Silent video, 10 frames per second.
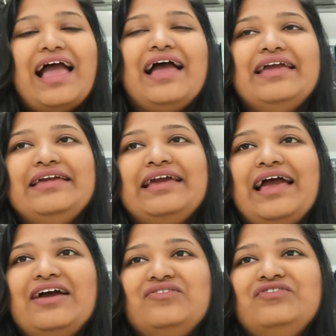I
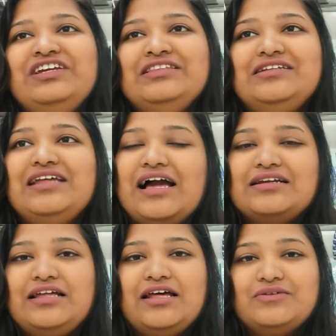have In the
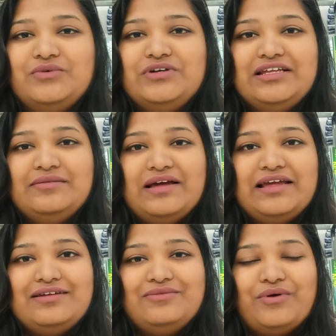Dark Wood in
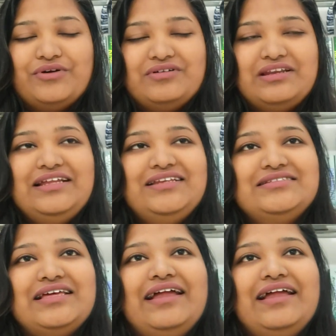my want to read,